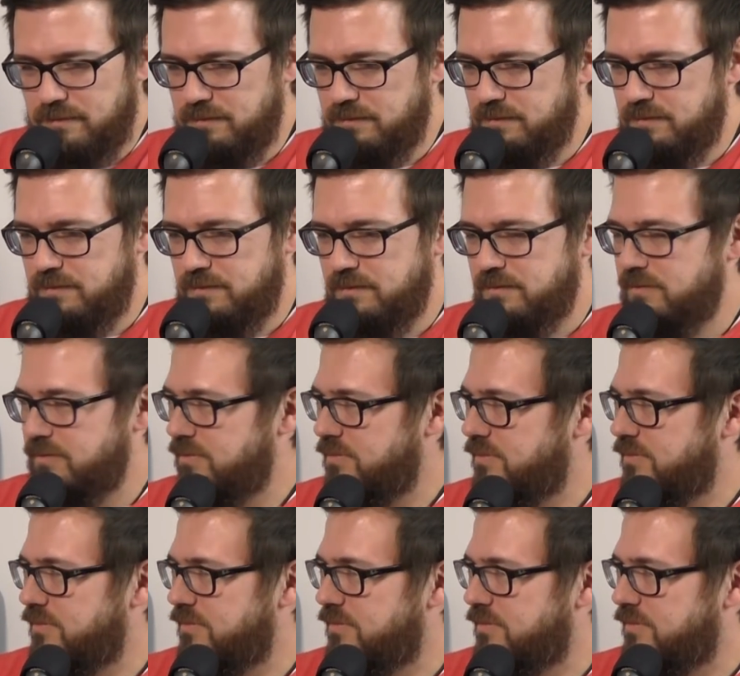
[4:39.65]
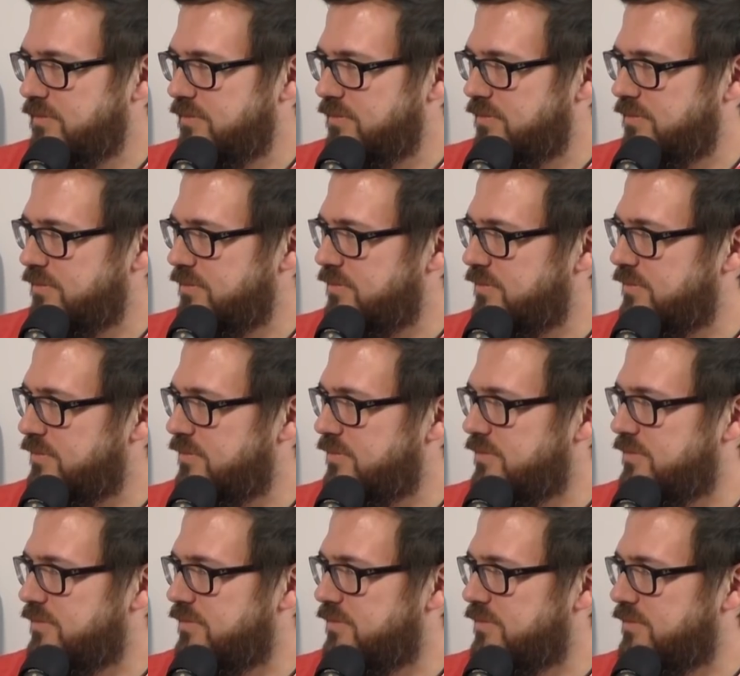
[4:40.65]

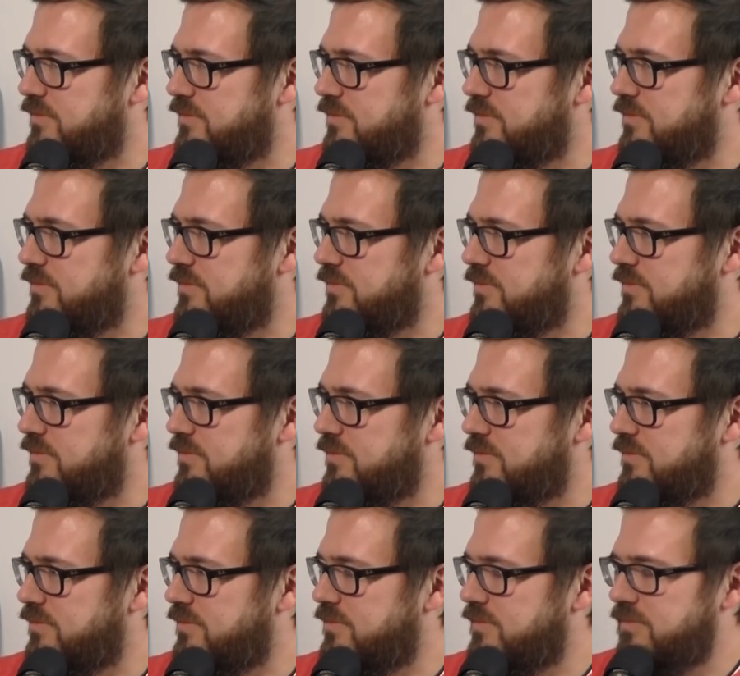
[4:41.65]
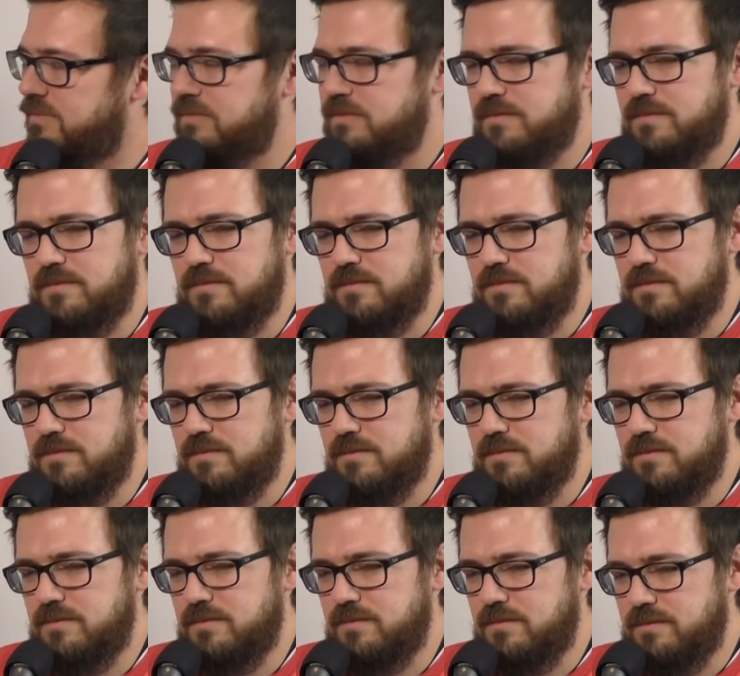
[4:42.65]

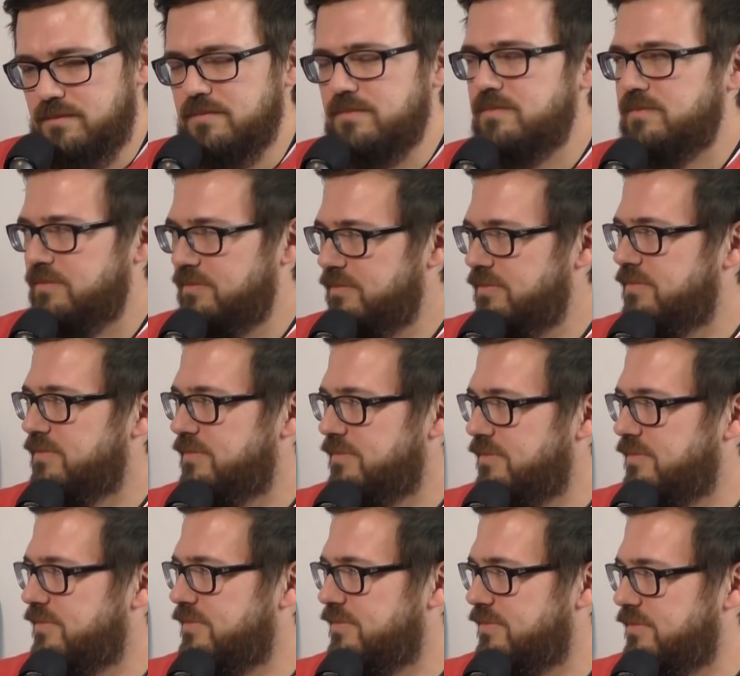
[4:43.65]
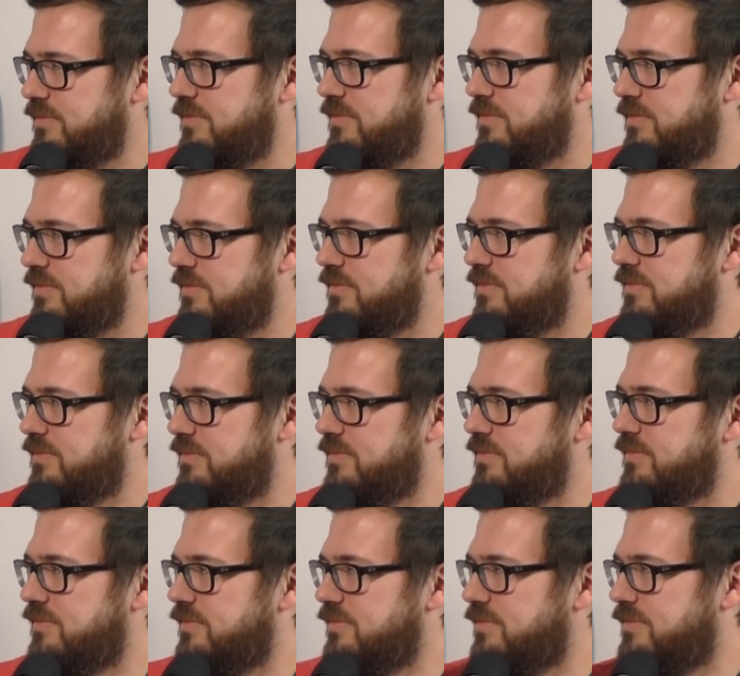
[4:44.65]

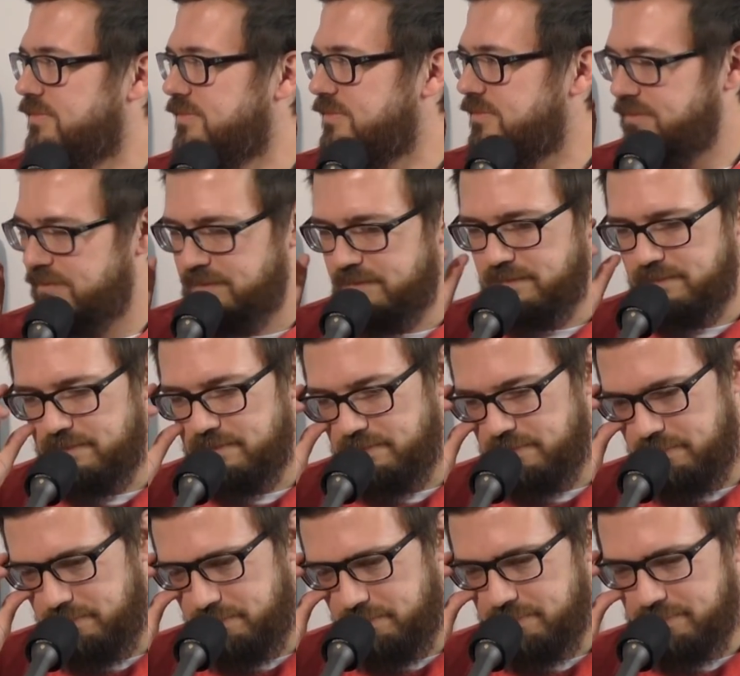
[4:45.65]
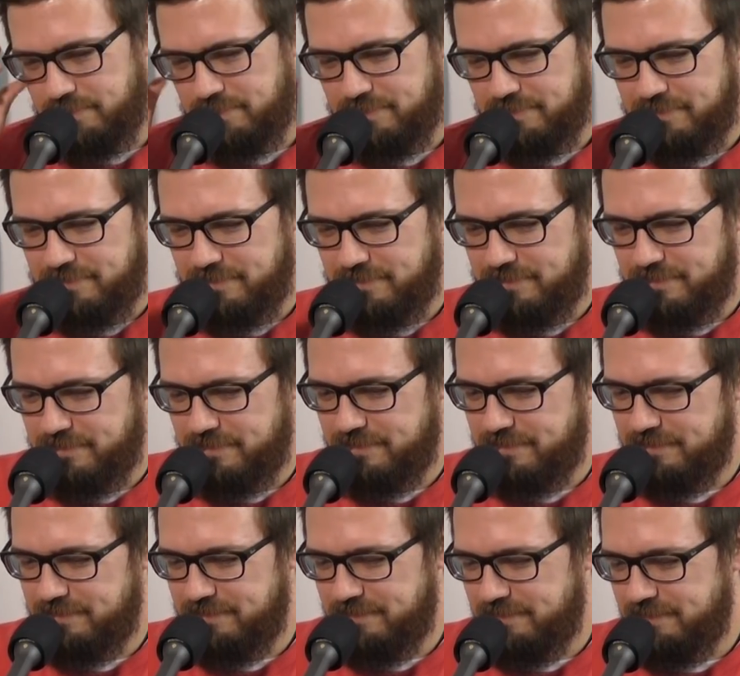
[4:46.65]
[no speech]